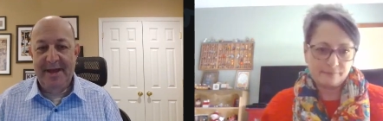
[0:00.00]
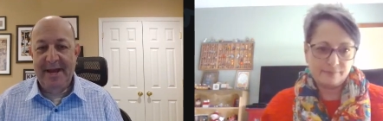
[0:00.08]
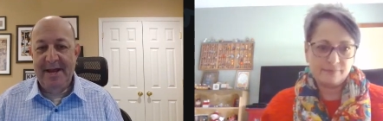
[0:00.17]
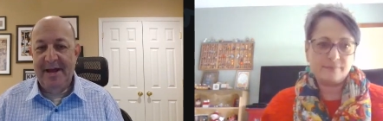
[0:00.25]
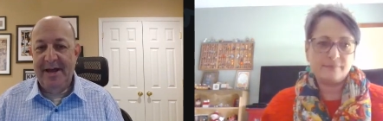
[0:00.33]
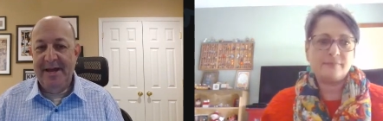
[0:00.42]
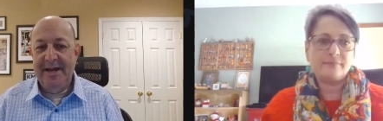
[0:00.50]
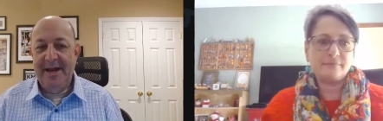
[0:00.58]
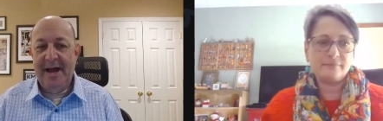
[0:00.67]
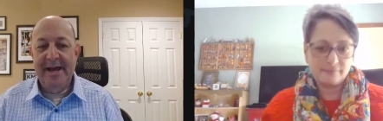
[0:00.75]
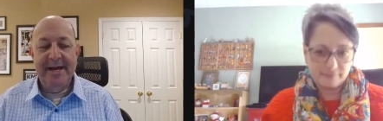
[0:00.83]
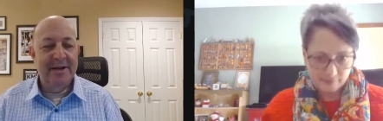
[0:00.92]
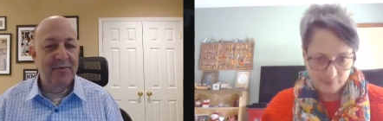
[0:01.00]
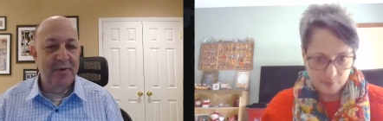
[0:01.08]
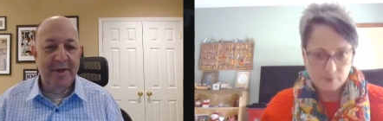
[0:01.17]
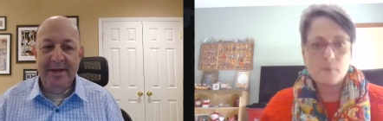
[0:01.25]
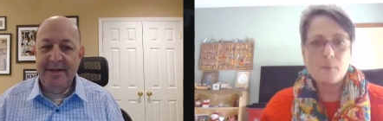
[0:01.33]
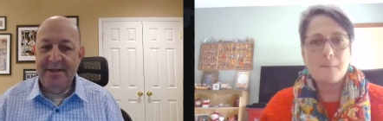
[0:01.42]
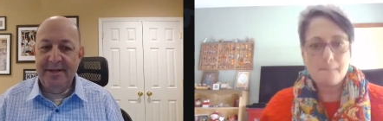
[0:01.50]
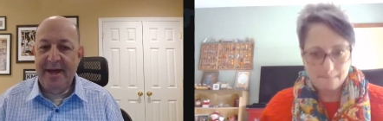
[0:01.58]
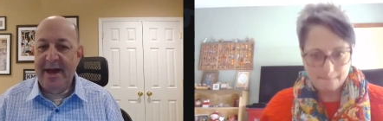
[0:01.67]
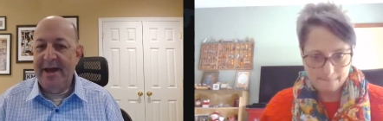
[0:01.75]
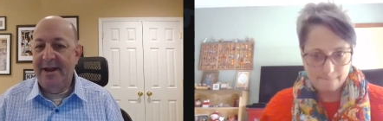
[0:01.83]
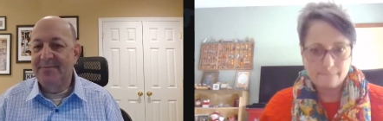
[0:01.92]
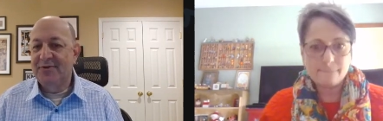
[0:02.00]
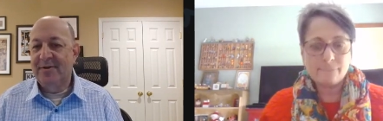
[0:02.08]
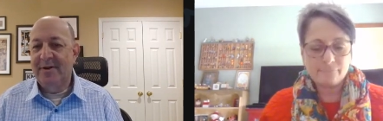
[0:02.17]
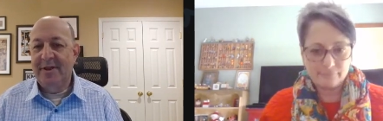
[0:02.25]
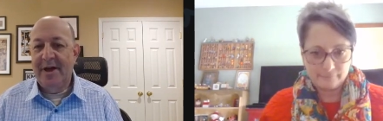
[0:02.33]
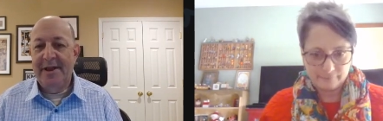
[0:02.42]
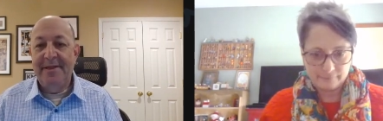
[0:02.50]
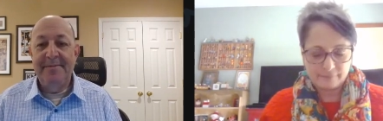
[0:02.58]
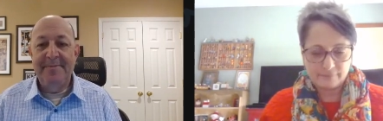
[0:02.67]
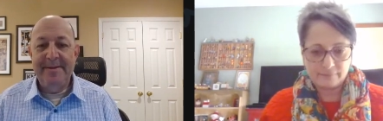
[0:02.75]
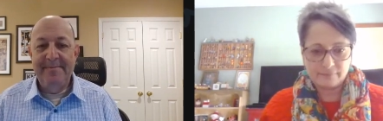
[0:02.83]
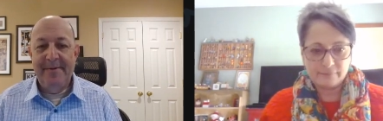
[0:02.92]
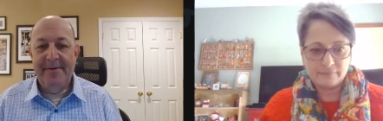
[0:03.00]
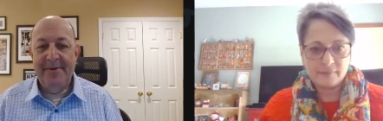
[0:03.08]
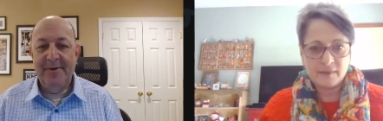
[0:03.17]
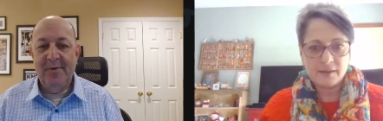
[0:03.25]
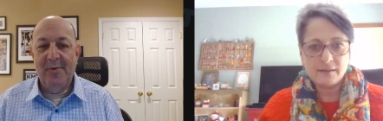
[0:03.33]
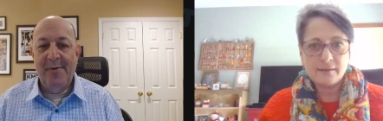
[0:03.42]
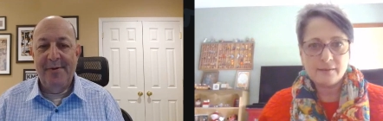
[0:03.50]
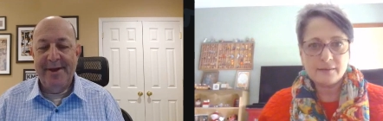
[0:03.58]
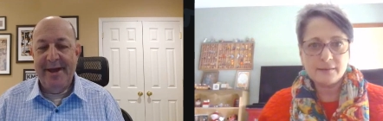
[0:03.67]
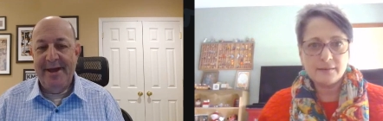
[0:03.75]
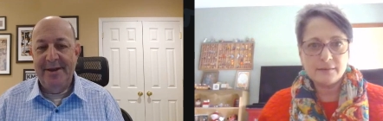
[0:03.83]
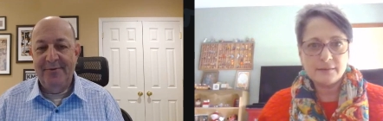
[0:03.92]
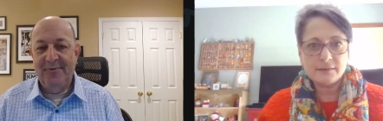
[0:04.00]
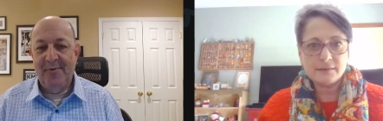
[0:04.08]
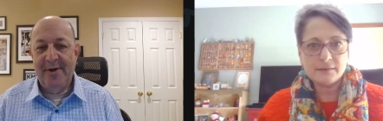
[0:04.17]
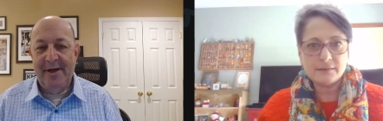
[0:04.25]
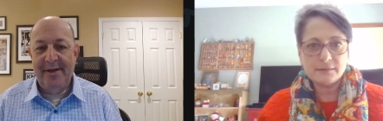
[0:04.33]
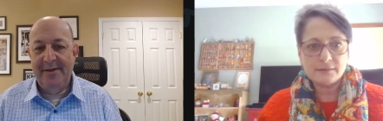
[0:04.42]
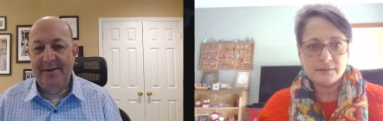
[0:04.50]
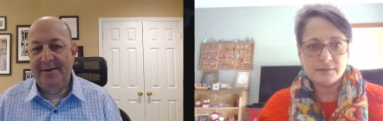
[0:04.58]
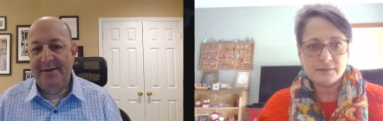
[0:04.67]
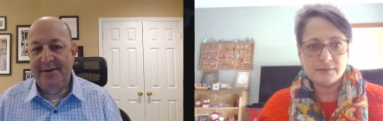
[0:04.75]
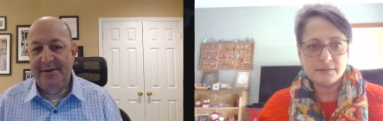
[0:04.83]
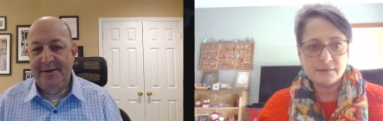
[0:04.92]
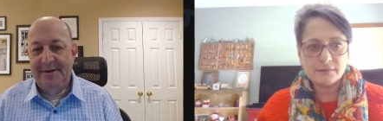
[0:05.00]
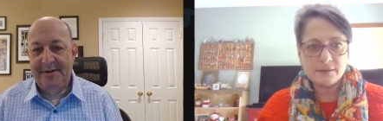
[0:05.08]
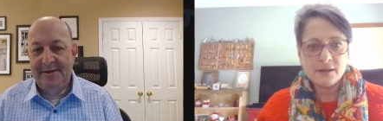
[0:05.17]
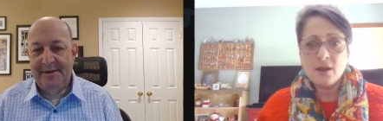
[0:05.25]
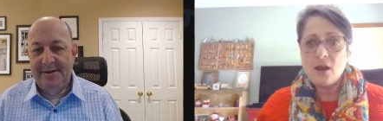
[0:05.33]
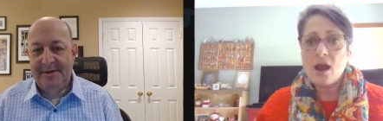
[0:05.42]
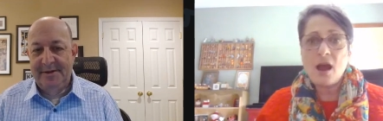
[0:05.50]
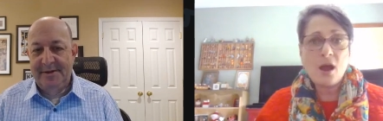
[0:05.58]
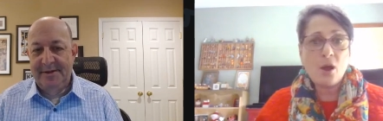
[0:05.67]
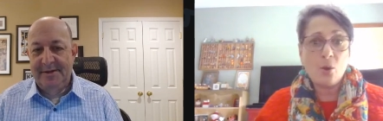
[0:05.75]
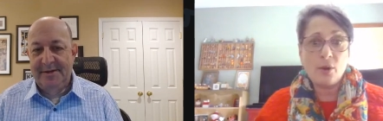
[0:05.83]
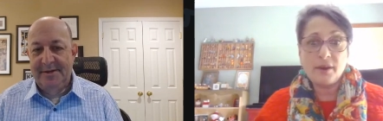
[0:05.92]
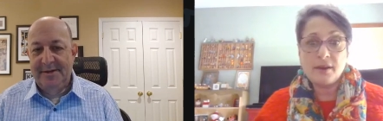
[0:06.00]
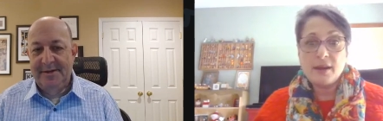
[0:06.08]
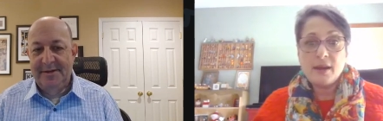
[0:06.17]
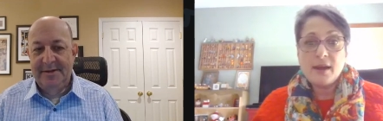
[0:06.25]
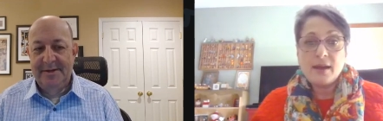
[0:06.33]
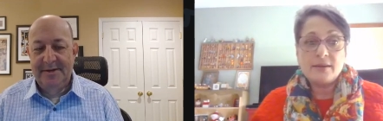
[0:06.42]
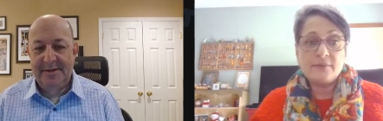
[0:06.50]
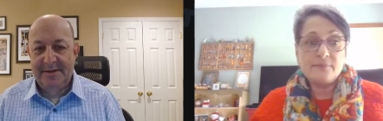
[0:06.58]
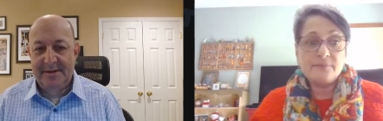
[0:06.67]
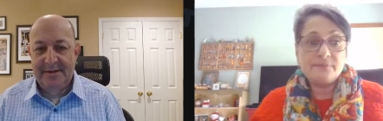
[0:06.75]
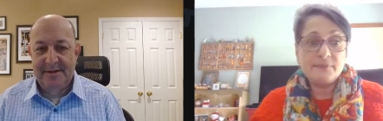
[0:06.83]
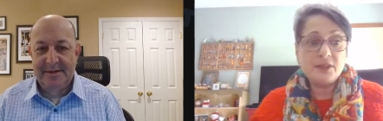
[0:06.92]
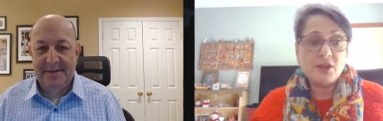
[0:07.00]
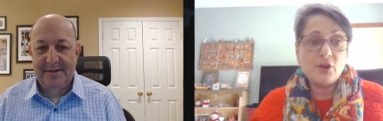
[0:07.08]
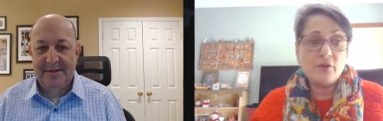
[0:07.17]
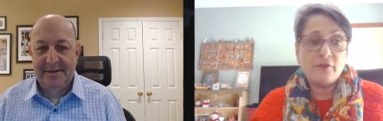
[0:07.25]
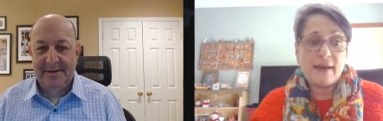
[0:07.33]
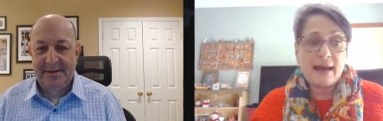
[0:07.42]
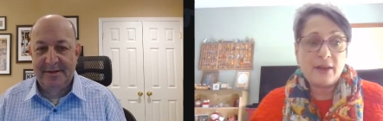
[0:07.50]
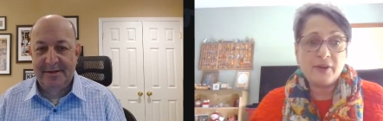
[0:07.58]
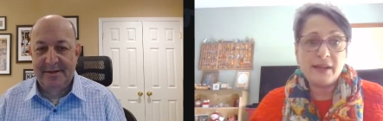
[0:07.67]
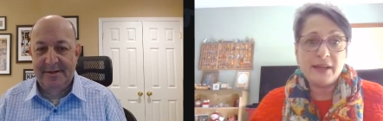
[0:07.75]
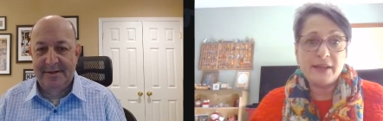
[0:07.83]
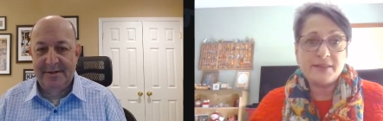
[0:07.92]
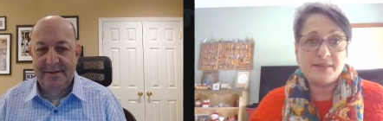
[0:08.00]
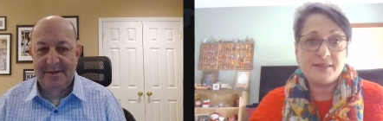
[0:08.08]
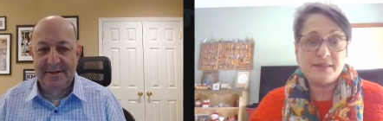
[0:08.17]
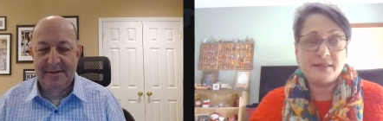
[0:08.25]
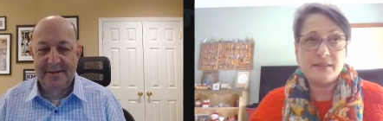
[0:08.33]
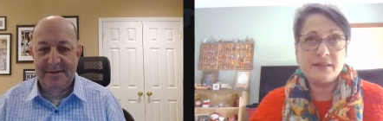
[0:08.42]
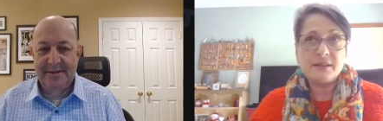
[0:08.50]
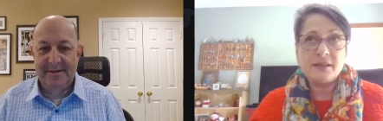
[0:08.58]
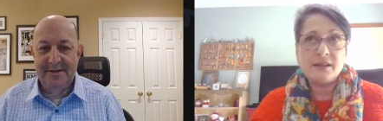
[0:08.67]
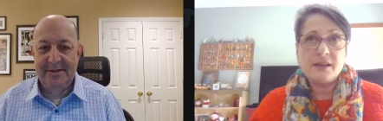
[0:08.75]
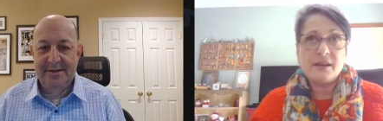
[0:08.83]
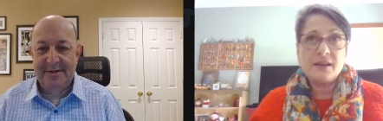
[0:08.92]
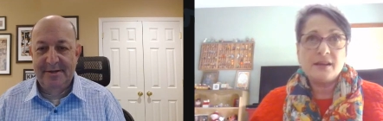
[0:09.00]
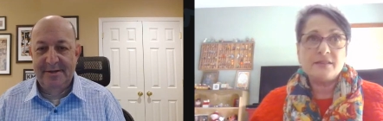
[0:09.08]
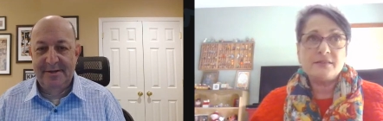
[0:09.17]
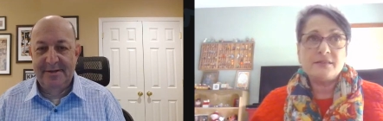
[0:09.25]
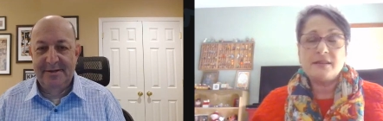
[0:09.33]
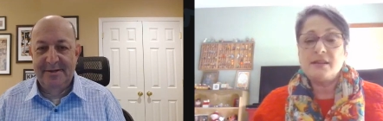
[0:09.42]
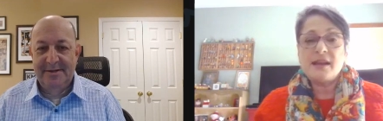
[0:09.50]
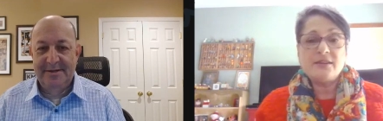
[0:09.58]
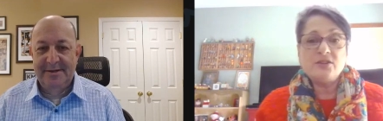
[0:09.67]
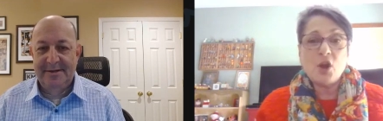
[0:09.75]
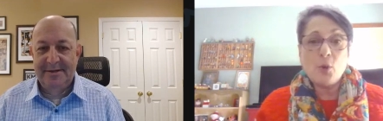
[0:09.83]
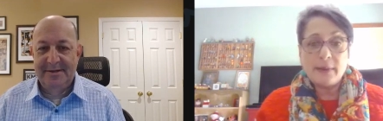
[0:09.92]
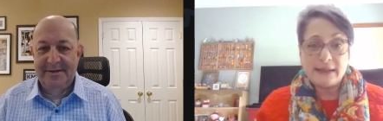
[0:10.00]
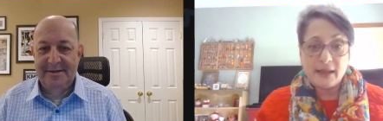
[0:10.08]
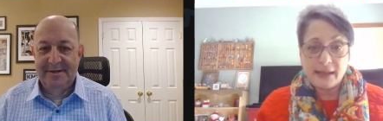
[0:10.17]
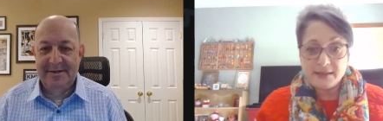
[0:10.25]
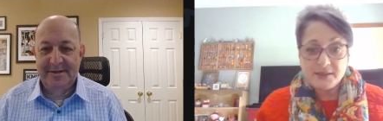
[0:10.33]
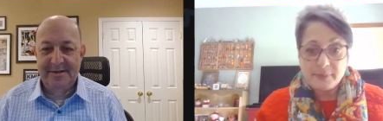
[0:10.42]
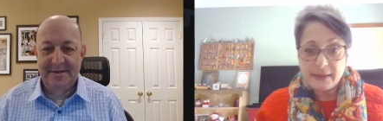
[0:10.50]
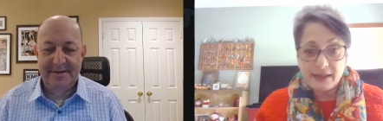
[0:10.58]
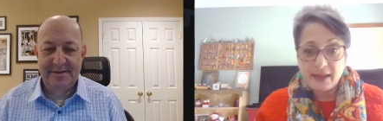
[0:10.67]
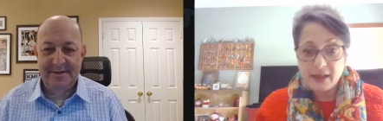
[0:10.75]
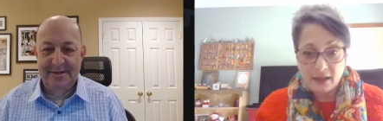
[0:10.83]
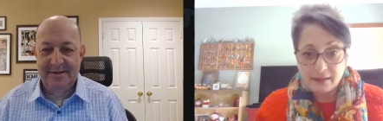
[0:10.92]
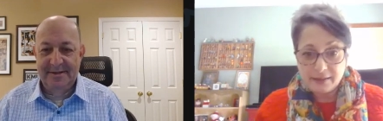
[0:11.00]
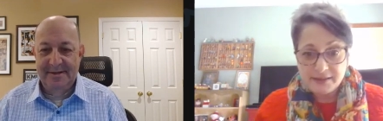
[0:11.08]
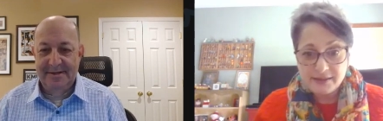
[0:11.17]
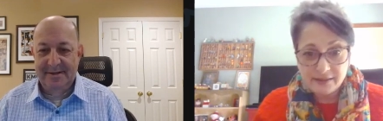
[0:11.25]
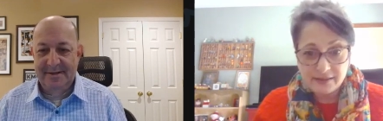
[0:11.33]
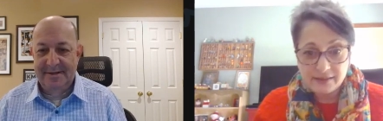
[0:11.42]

Speaker 1: And I I can relate to that. I'm sure a lot of the people on the call can as well.
Speaker 2: Oh, you know, Valerie, it's nobody likes to be kicked.